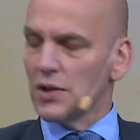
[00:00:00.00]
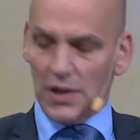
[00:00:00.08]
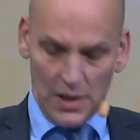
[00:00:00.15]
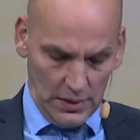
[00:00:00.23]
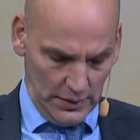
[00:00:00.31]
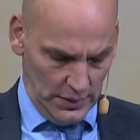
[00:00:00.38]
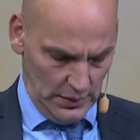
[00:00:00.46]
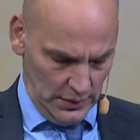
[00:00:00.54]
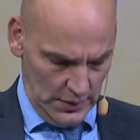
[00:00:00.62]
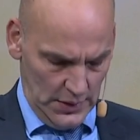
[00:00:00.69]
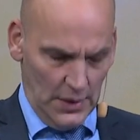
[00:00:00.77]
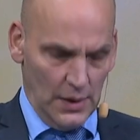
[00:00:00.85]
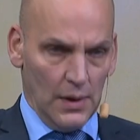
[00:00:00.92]
He had a little
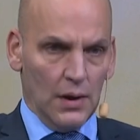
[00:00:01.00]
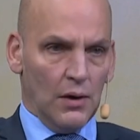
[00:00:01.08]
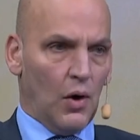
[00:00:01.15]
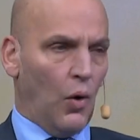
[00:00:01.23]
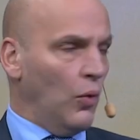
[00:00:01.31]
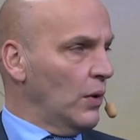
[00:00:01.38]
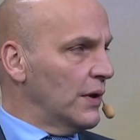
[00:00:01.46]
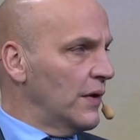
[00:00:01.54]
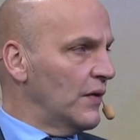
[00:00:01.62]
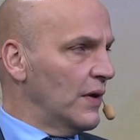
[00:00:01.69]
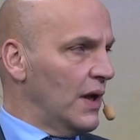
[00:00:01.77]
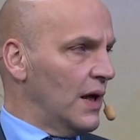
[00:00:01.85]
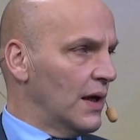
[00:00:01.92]
hole in his
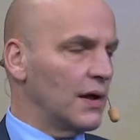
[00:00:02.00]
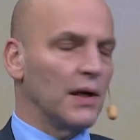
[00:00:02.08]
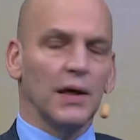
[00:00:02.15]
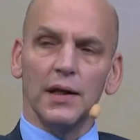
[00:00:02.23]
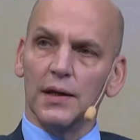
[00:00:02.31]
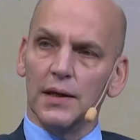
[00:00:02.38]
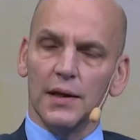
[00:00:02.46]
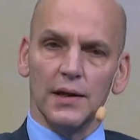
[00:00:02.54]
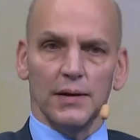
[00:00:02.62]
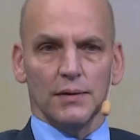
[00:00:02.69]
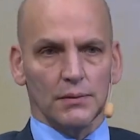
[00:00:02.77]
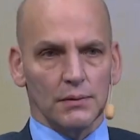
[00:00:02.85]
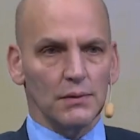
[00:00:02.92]
lung and,
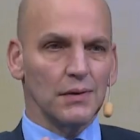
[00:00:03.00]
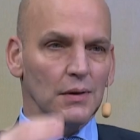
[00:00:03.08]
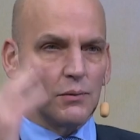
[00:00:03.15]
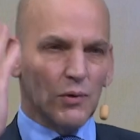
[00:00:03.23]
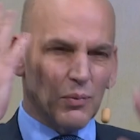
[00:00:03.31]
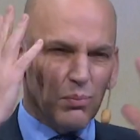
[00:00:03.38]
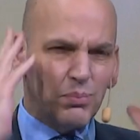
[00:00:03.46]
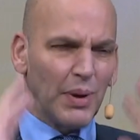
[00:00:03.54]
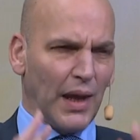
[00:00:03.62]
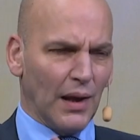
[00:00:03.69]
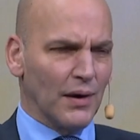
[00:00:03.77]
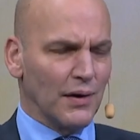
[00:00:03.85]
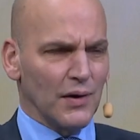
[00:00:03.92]
and you know, was
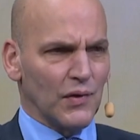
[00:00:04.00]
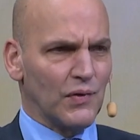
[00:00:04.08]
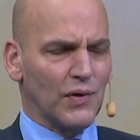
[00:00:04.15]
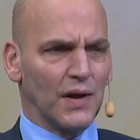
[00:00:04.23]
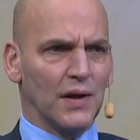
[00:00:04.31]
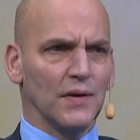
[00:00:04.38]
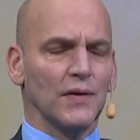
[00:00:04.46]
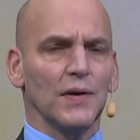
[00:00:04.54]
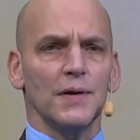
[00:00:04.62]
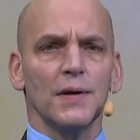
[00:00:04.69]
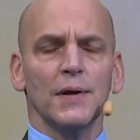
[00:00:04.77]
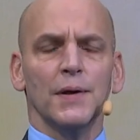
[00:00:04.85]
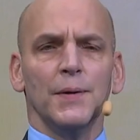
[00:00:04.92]
pale in his face. And
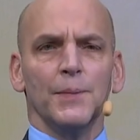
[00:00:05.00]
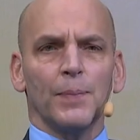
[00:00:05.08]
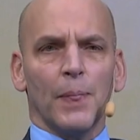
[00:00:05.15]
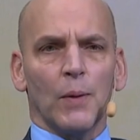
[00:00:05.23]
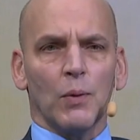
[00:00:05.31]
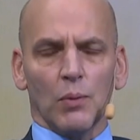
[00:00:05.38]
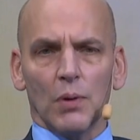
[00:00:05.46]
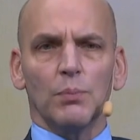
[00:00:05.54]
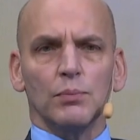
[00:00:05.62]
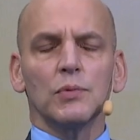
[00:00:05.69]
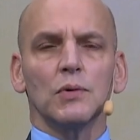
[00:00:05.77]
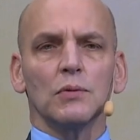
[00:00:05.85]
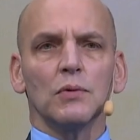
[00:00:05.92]
we were
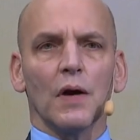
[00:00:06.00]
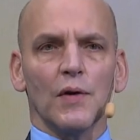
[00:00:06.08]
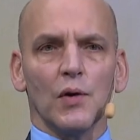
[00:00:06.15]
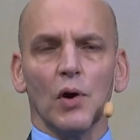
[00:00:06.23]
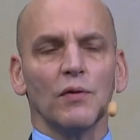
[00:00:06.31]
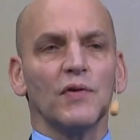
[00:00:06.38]
rather nervous.